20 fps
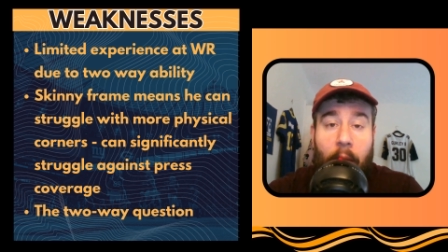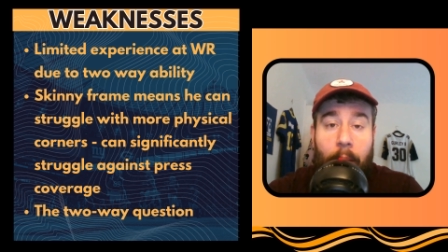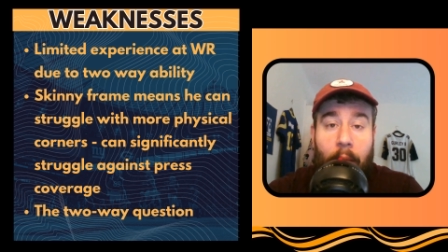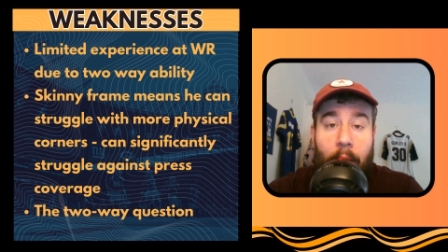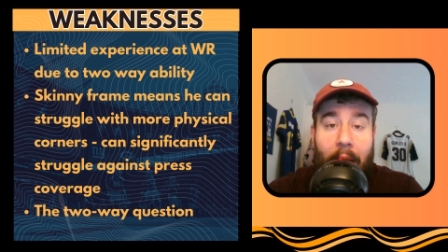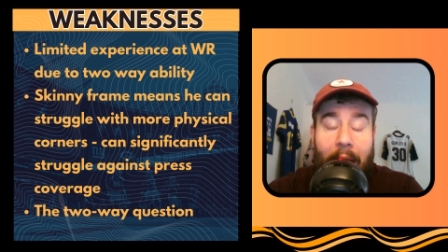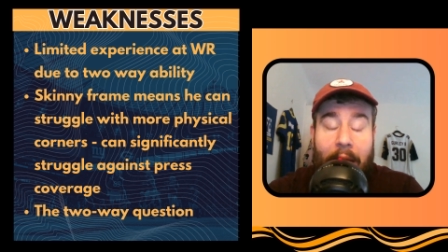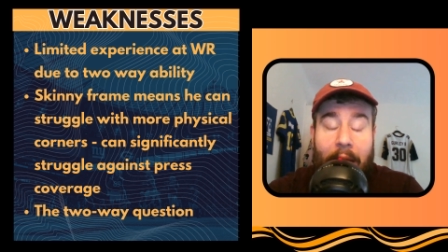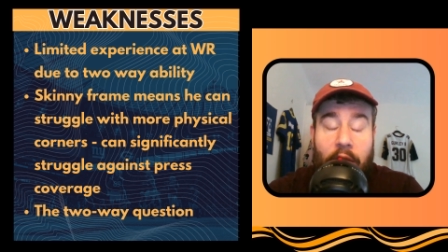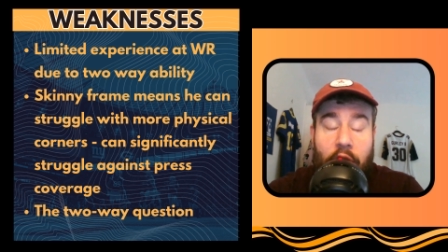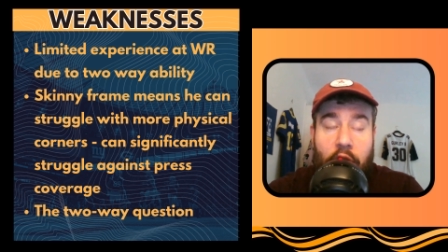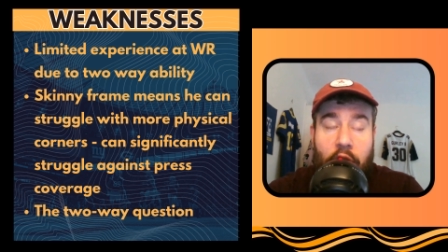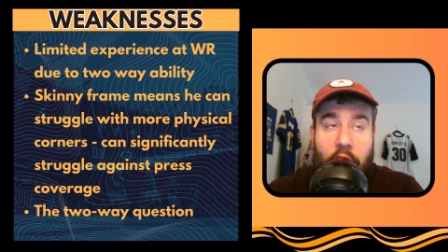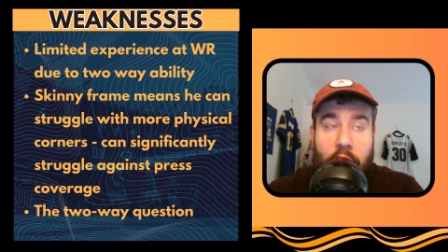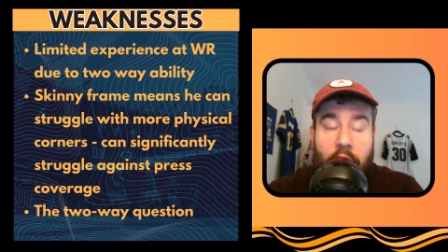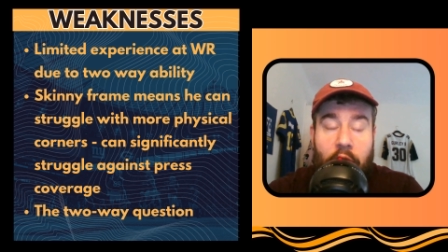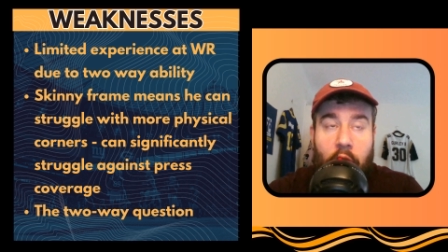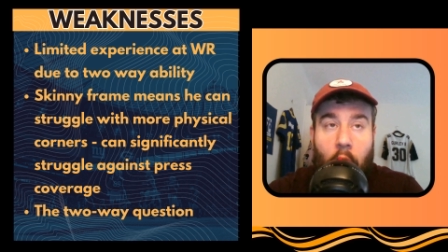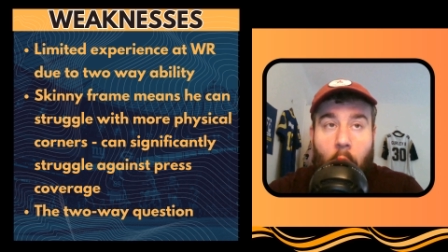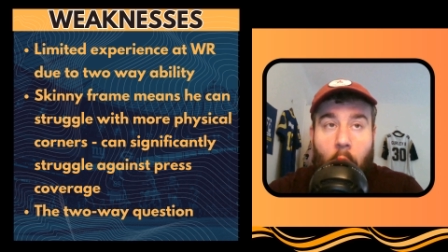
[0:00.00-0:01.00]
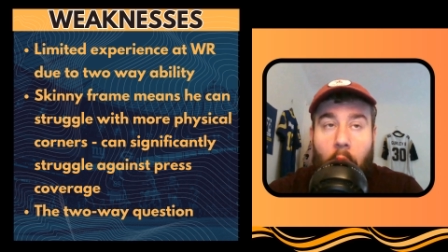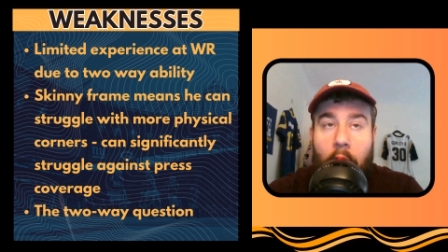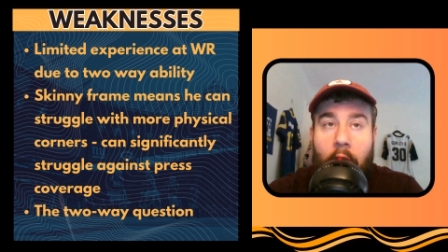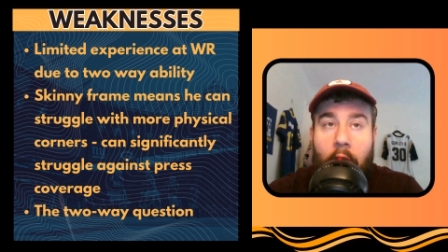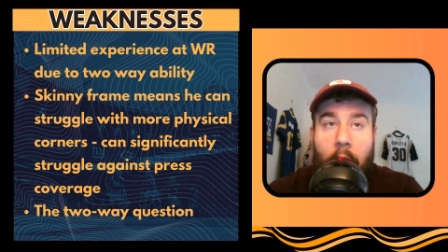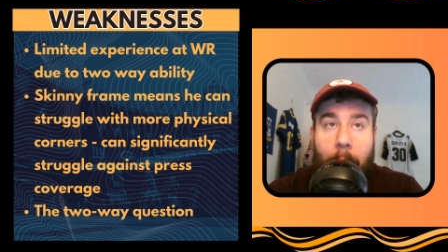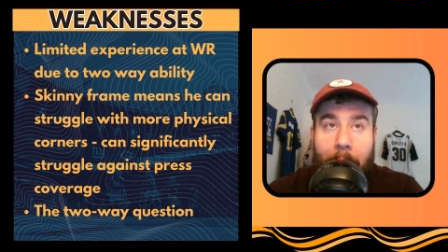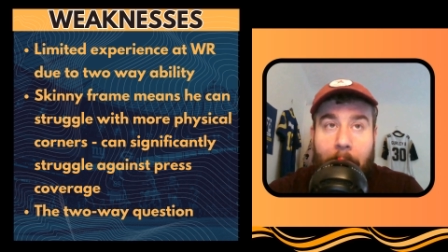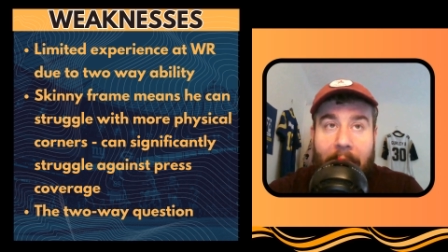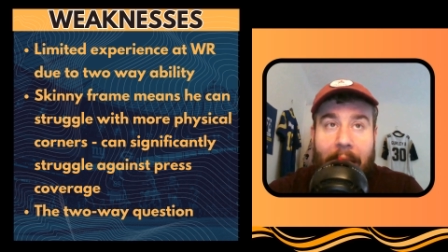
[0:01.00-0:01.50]
it's just not going to
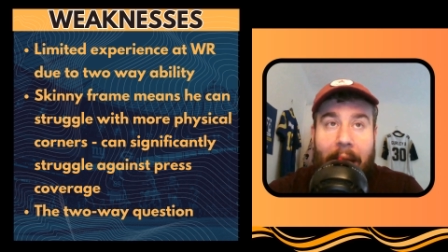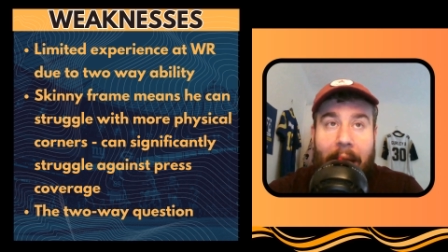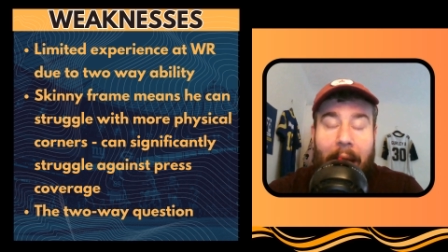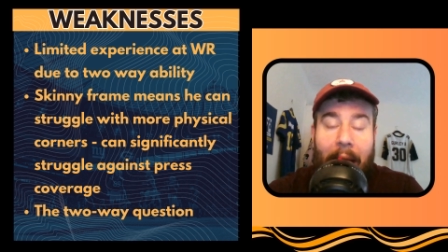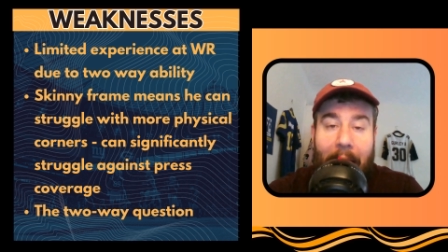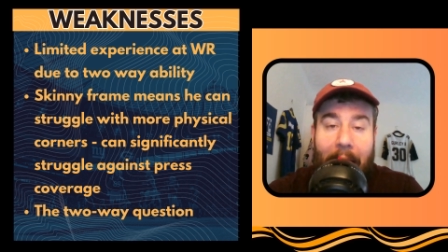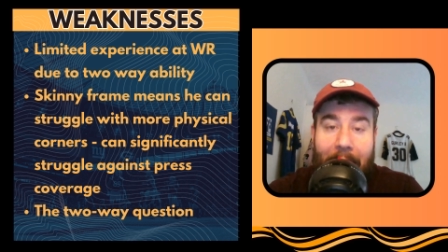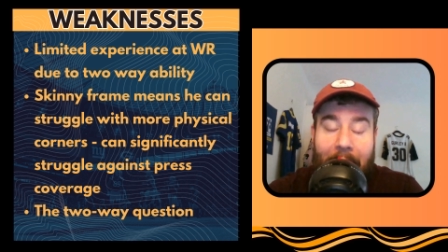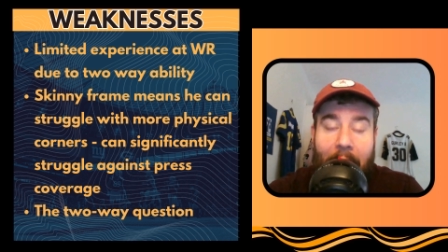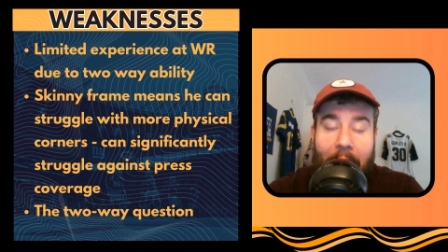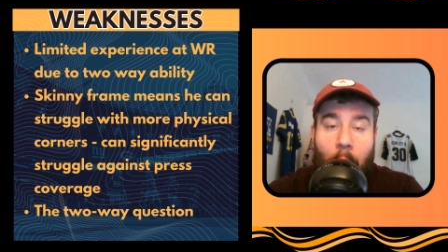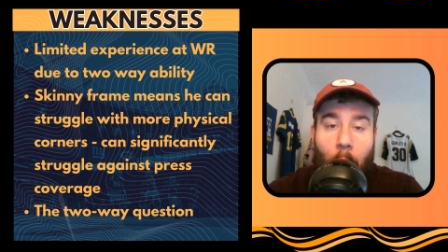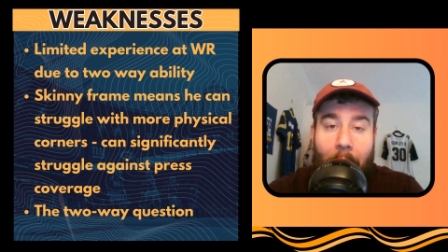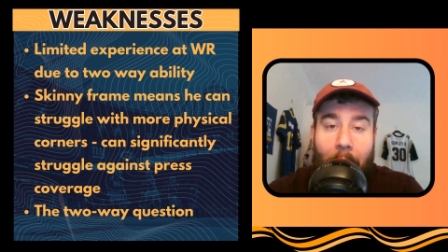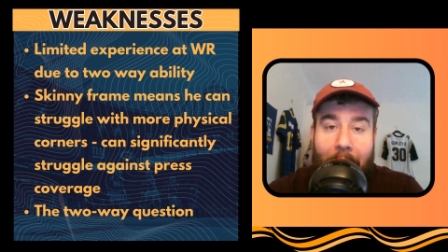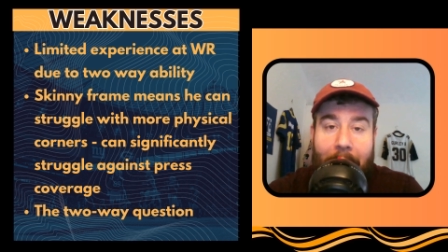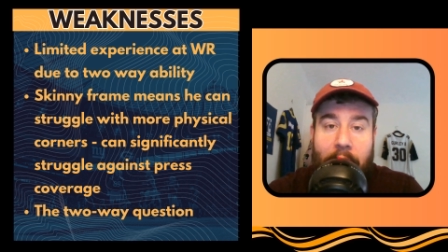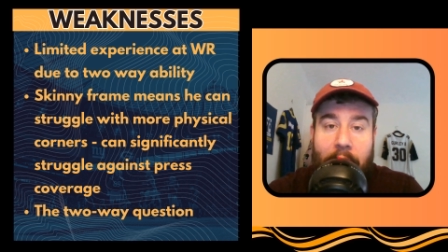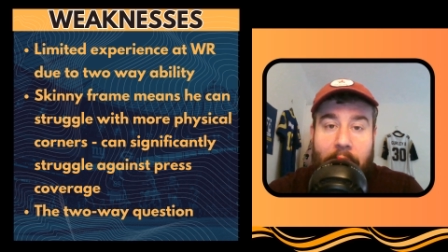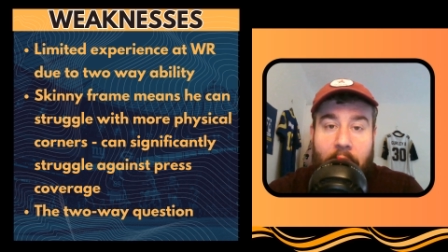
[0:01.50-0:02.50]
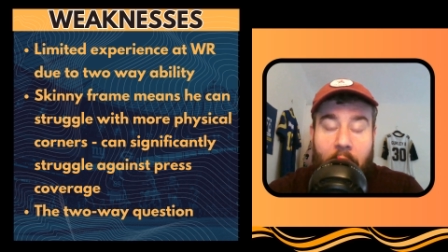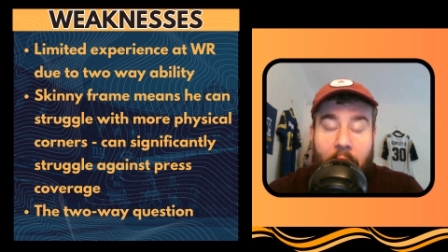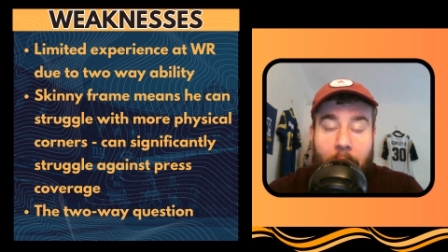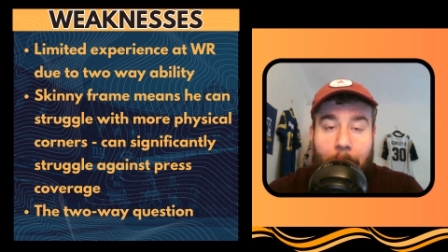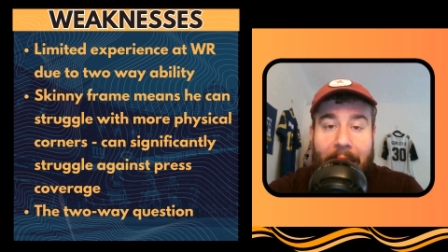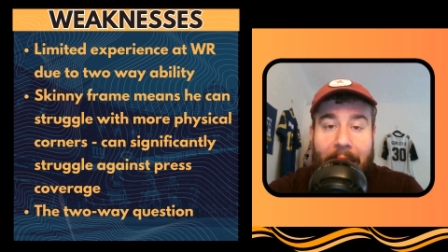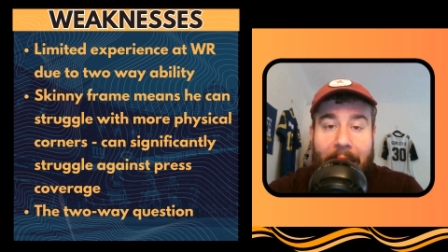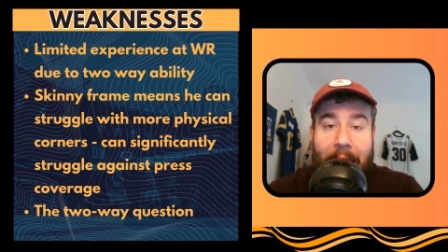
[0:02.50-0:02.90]
be clear where he's going to be.